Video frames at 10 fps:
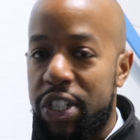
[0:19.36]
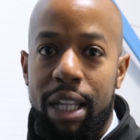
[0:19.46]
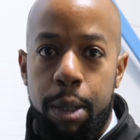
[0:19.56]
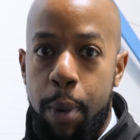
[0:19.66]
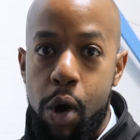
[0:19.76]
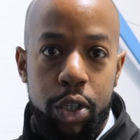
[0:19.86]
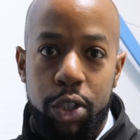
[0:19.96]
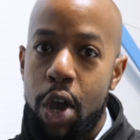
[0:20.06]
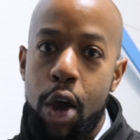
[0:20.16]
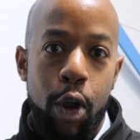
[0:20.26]
out the
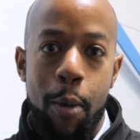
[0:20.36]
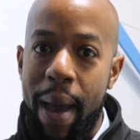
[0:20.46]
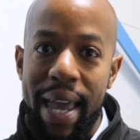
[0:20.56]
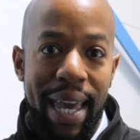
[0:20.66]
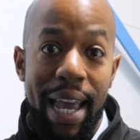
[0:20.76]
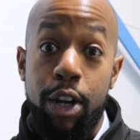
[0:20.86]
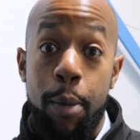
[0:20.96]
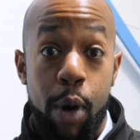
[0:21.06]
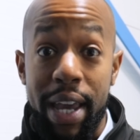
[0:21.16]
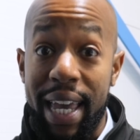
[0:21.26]
box, no baking,
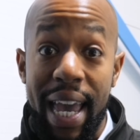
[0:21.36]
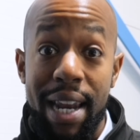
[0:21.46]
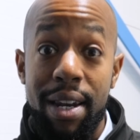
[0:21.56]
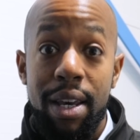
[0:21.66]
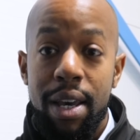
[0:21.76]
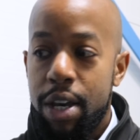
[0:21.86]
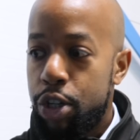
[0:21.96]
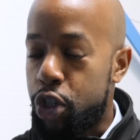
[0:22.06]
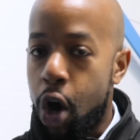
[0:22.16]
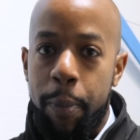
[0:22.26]
no breaking in,
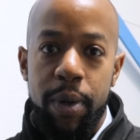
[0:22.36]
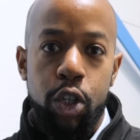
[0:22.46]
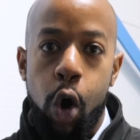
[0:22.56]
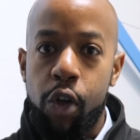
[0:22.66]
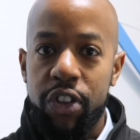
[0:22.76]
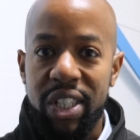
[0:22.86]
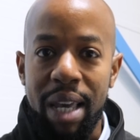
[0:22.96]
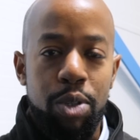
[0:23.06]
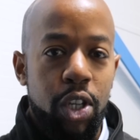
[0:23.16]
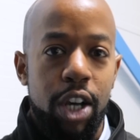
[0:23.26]
sharpened, all the
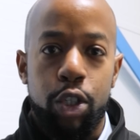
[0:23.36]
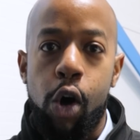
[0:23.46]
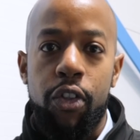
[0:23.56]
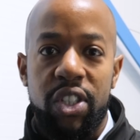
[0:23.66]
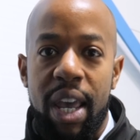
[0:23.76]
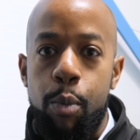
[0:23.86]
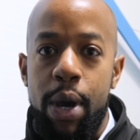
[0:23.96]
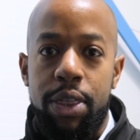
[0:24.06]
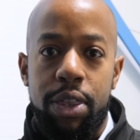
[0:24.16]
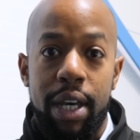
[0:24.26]
same size, all the same width,